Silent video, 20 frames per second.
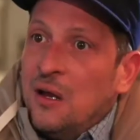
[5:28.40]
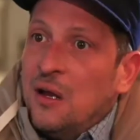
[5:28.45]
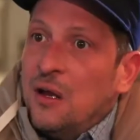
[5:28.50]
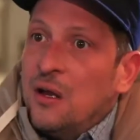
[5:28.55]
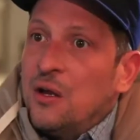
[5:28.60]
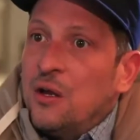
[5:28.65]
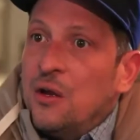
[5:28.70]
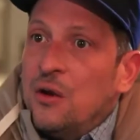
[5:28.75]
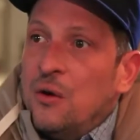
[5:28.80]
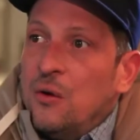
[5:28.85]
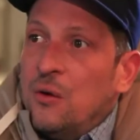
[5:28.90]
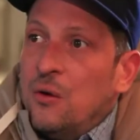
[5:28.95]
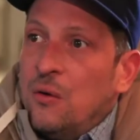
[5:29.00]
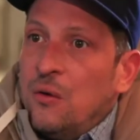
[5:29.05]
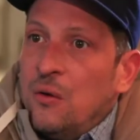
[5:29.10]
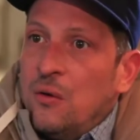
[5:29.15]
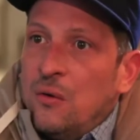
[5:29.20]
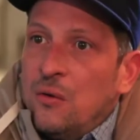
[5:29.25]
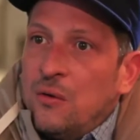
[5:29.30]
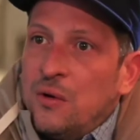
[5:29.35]
you
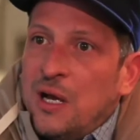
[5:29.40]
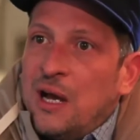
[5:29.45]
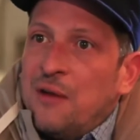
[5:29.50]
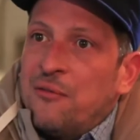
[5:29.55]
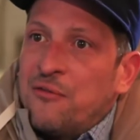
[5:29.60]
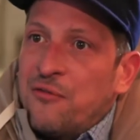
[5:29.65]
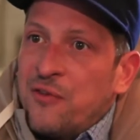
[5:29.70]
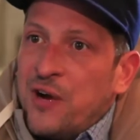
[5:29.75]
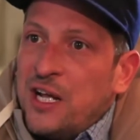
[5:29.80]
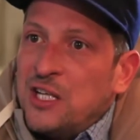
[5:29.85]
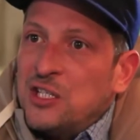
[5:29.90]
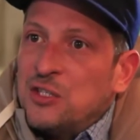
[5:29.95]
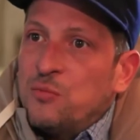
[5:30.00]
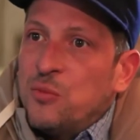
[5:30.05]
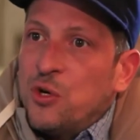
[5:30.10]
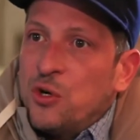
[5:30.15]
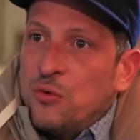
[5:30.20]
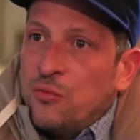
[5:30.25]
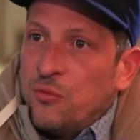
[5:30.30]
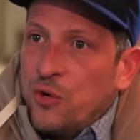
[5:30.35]
know, not friends,
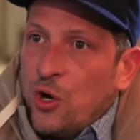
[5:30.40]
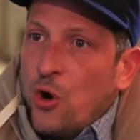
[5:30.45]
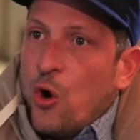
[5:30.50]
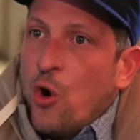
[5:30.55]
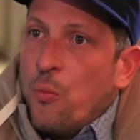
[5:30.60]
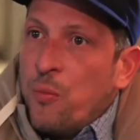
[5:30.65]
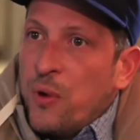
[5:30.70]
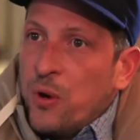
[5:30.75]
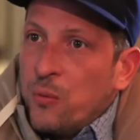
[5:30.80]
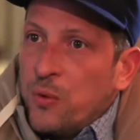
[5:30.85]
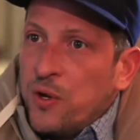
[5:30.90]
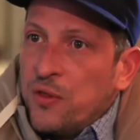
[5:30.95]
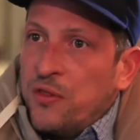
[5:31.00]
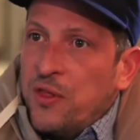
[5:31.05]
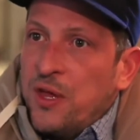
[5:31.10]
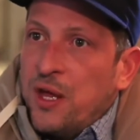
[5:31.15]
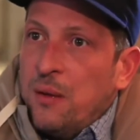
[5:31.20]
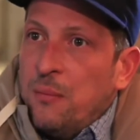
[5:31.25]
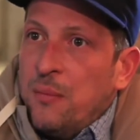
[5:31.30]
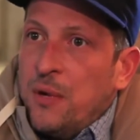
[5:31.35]
but we're open with
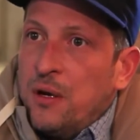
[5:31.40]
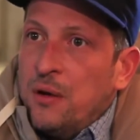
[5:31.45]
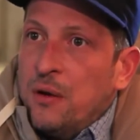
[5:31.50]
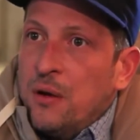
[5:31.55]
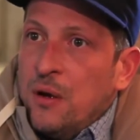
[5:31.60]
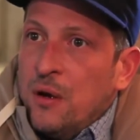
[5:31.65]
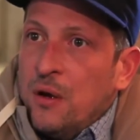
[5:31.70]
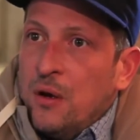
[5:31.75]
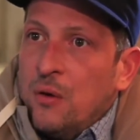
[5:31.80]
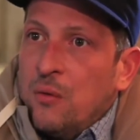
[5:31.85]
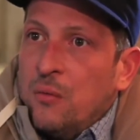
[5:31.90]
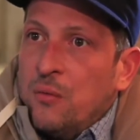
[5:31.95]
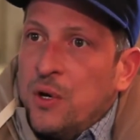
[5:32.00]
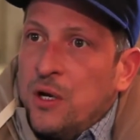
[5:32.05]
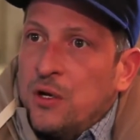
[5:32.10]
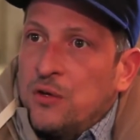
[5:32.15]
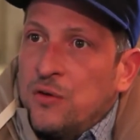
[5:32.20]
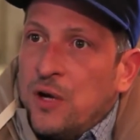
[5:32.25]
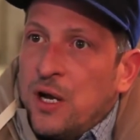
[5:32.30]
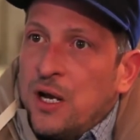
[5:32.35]
them, and
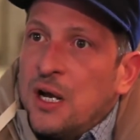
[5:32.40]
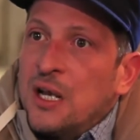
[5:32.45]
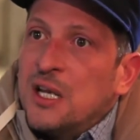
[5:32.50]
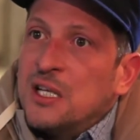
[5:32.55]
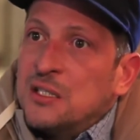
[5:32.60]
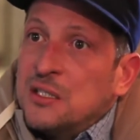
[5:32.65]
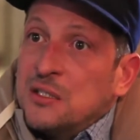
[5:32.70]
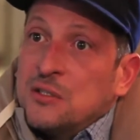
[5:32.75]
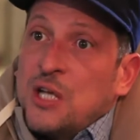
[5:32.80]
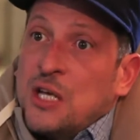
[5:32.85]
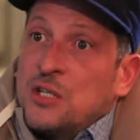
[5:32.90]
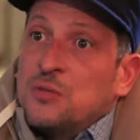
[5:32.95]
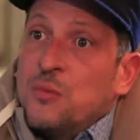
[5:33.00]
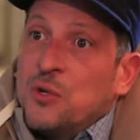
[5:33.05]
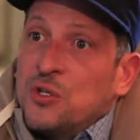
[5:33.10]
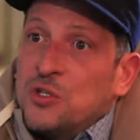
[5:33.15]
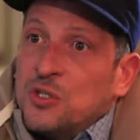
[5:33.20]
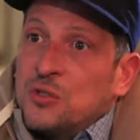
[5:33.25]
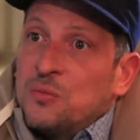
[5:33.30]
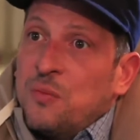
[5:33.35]
we try to listen as
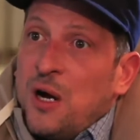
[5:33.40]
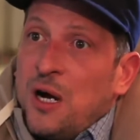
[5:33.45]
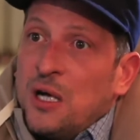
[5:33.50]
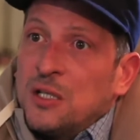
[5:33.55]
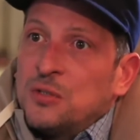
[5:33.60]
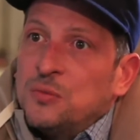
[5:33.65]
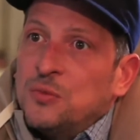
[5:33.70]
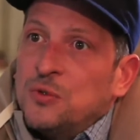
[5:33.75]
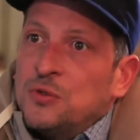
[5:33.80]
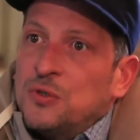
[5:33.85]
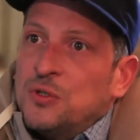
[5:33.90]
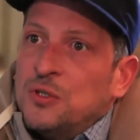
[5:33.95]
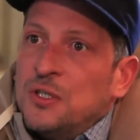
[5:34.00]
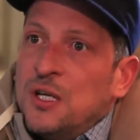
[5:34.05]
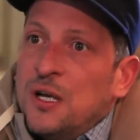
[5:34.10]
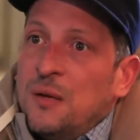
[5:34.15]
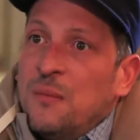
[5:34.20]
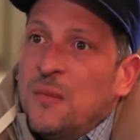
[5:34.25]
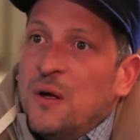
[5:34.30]
much as possible to them.